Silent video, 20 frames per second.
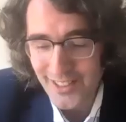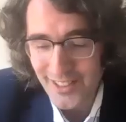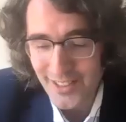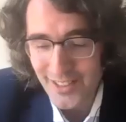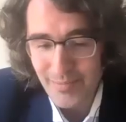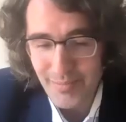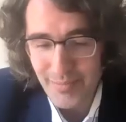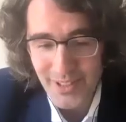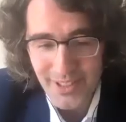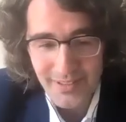is
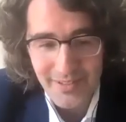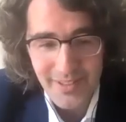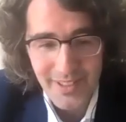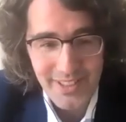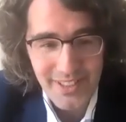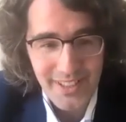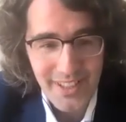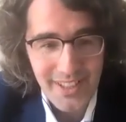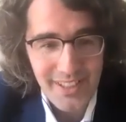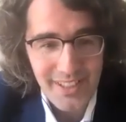pretty
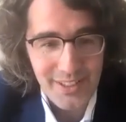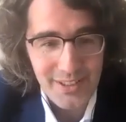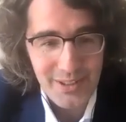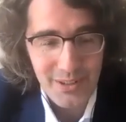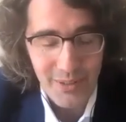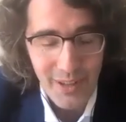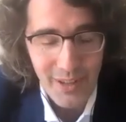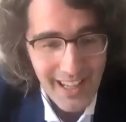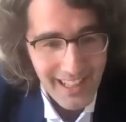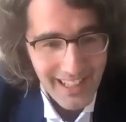fascinating.
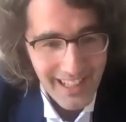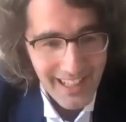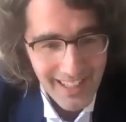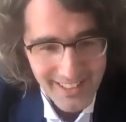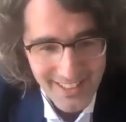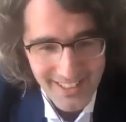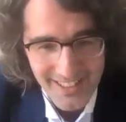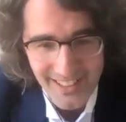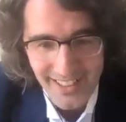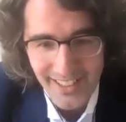So
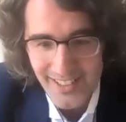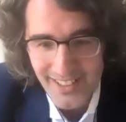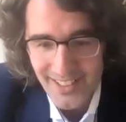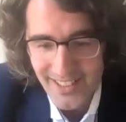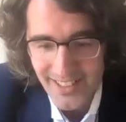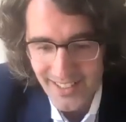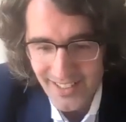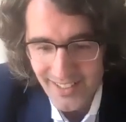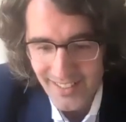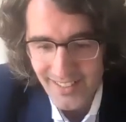let's
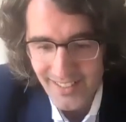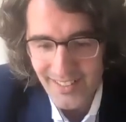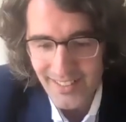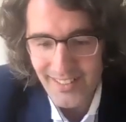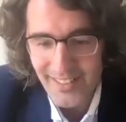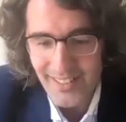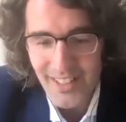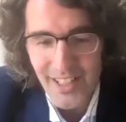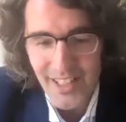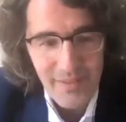
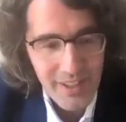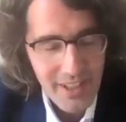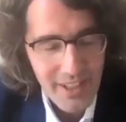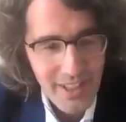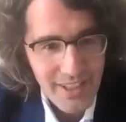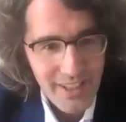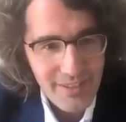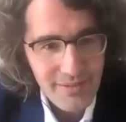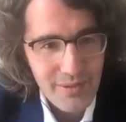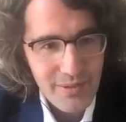leave it
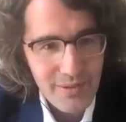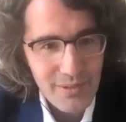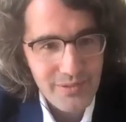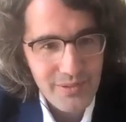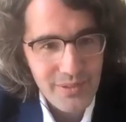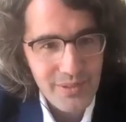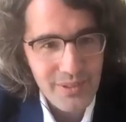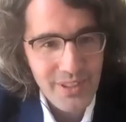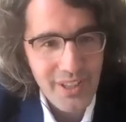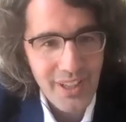here for
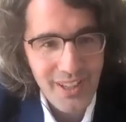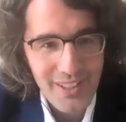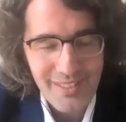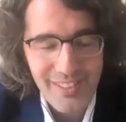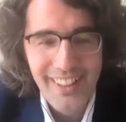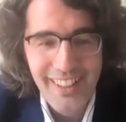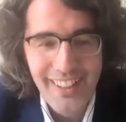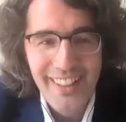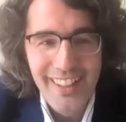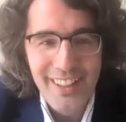now.
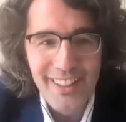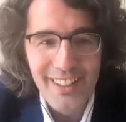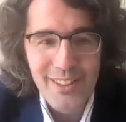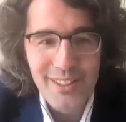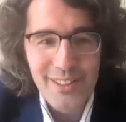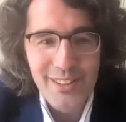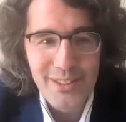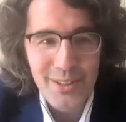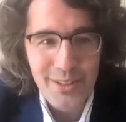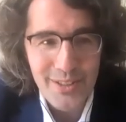
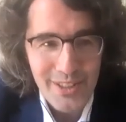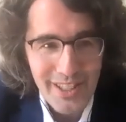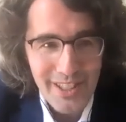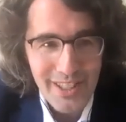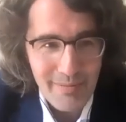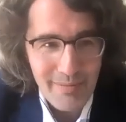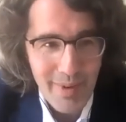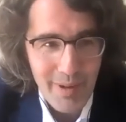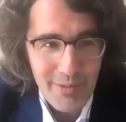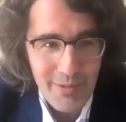Tony,
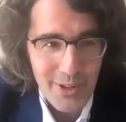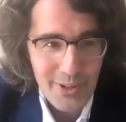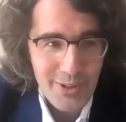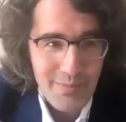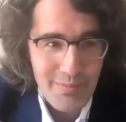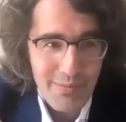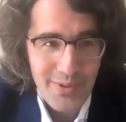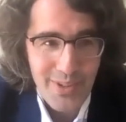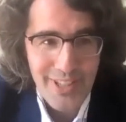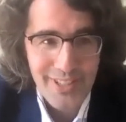I'm going to
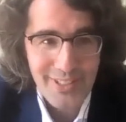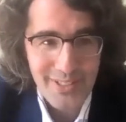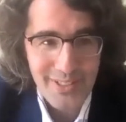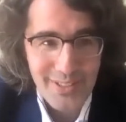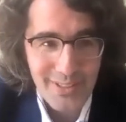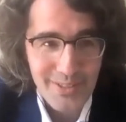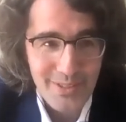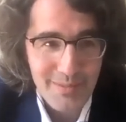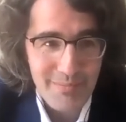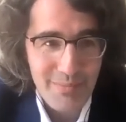press
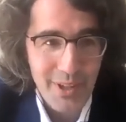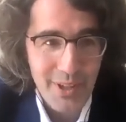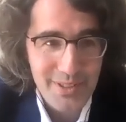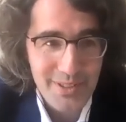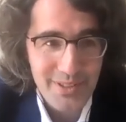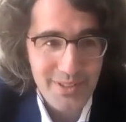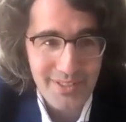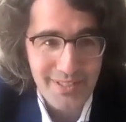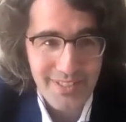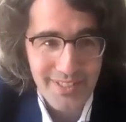the
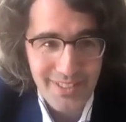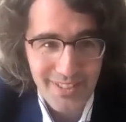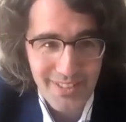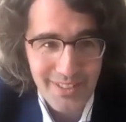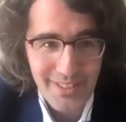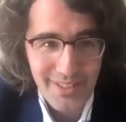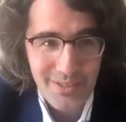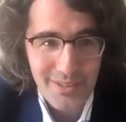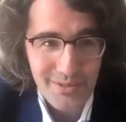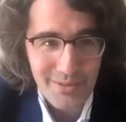button
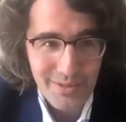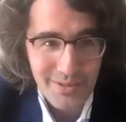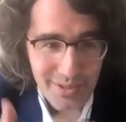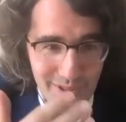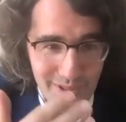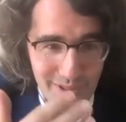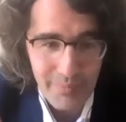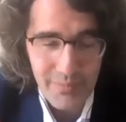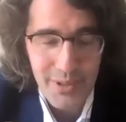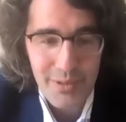to
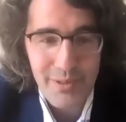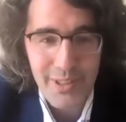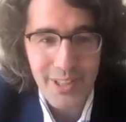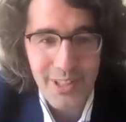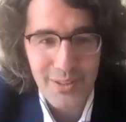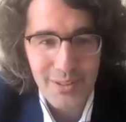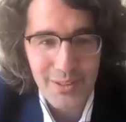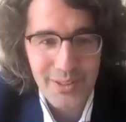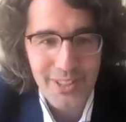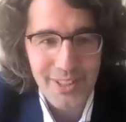stop the
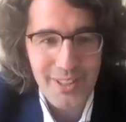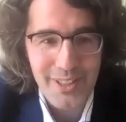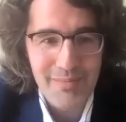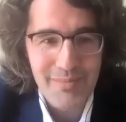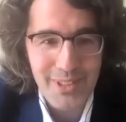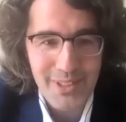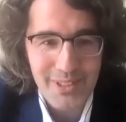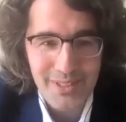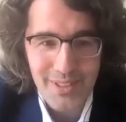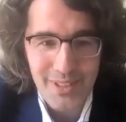recording,
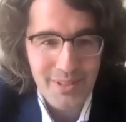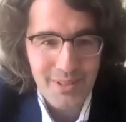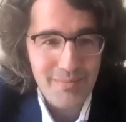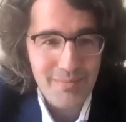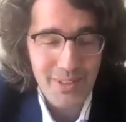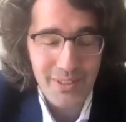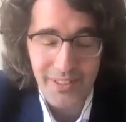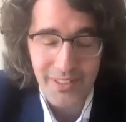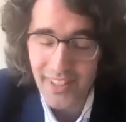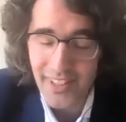but
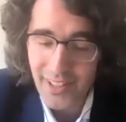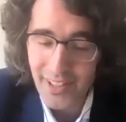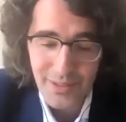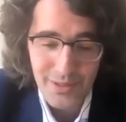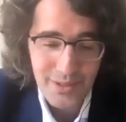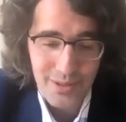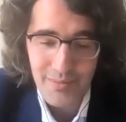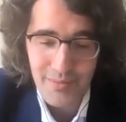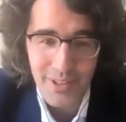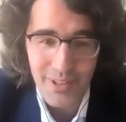thank you
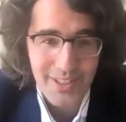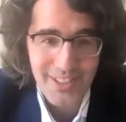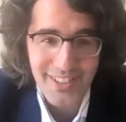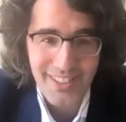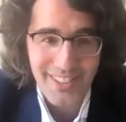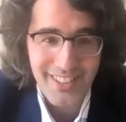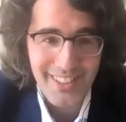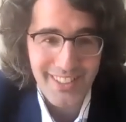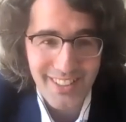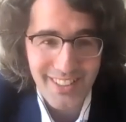so much.
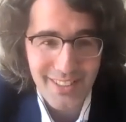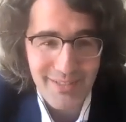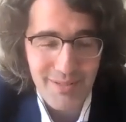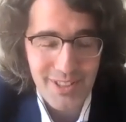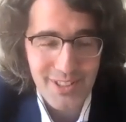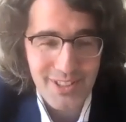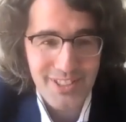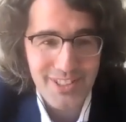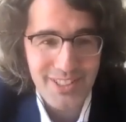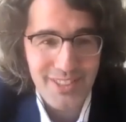It
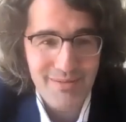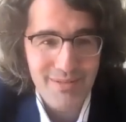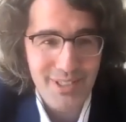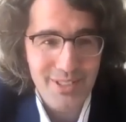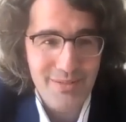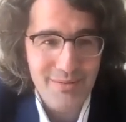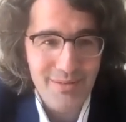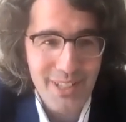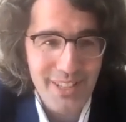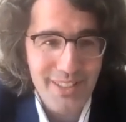was
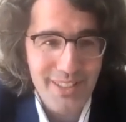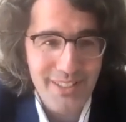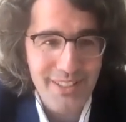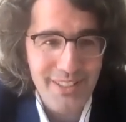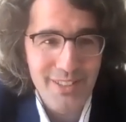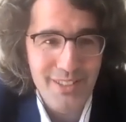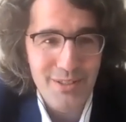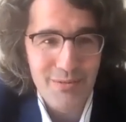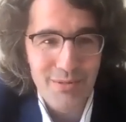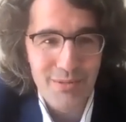really
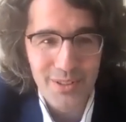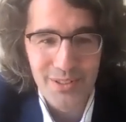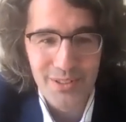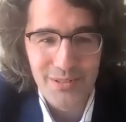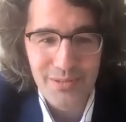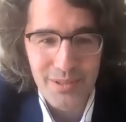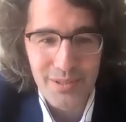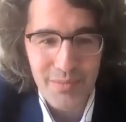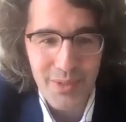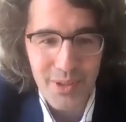a
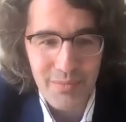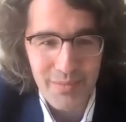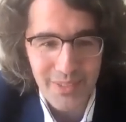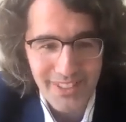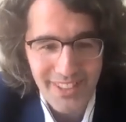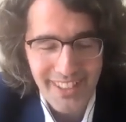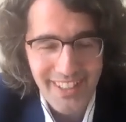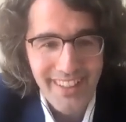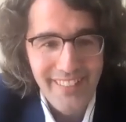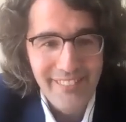wonderful moment,
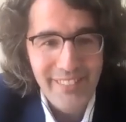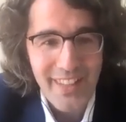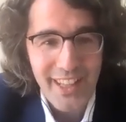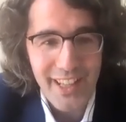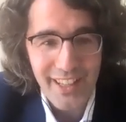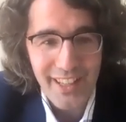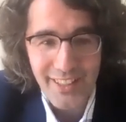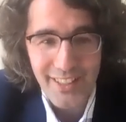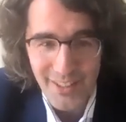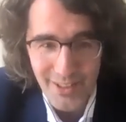
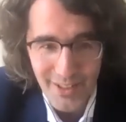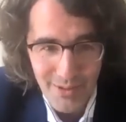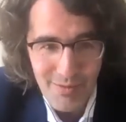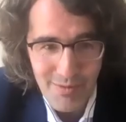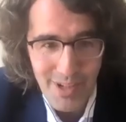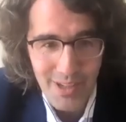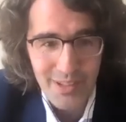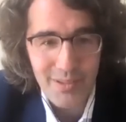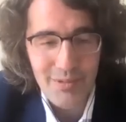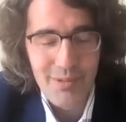and
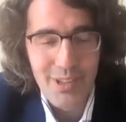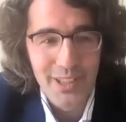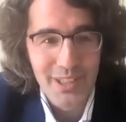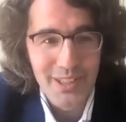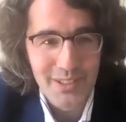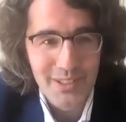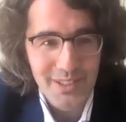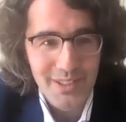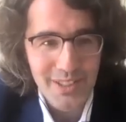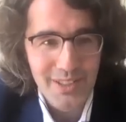we'll
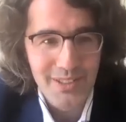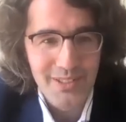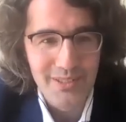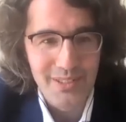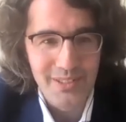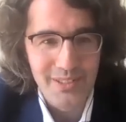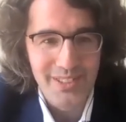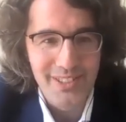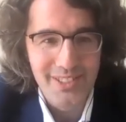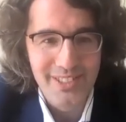continue
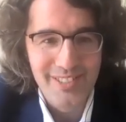all this.